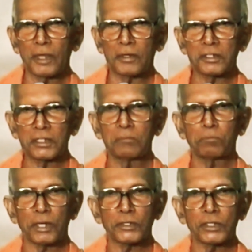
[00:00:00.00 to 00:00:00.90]
That is the
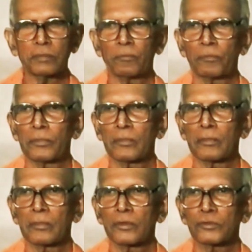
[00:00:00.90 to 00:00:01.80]
impression
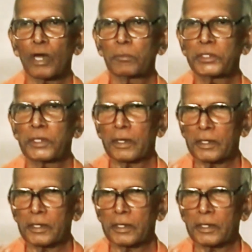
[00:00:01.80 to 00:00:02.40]
Swamiji